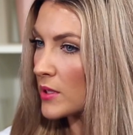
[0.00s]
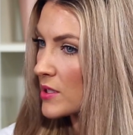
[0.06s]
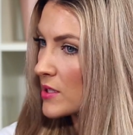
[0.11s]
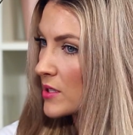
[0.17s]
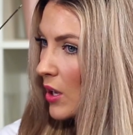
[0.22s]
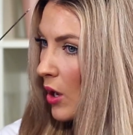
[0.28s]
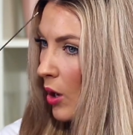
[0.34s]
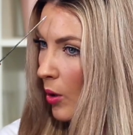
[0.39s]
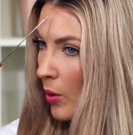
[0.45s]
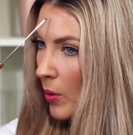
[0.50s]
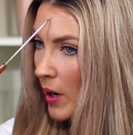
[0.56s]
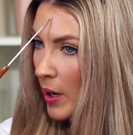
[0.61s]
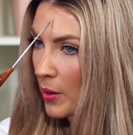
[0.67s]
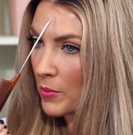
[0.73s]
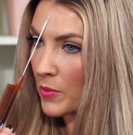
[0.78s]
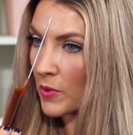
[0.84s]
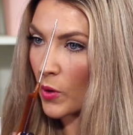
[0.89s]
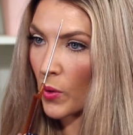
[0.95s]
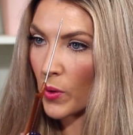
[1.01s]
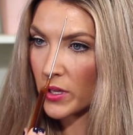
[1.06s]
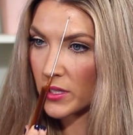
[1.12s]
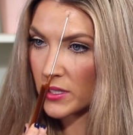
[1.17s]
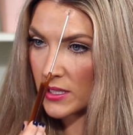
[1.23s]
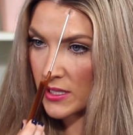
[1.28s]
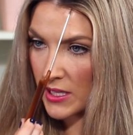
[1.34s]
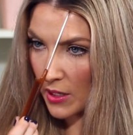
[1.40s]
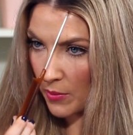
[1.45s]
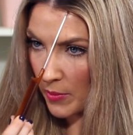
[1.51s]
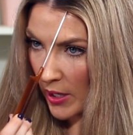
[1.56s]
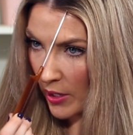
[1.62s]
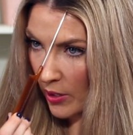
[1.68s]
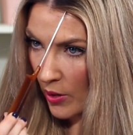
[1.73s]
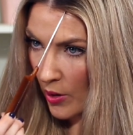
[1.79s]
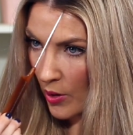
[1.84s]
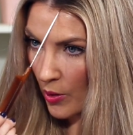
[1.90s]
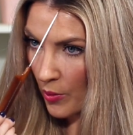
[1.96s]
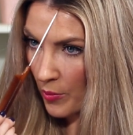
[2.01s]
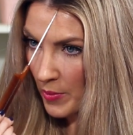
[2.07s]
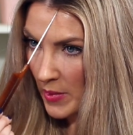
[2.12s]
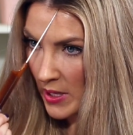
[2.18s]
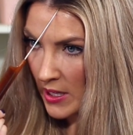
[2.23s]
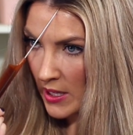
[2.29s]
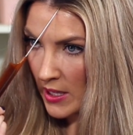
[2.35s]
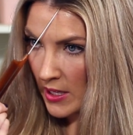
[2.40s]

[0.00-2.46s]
So I'm going to take my comb,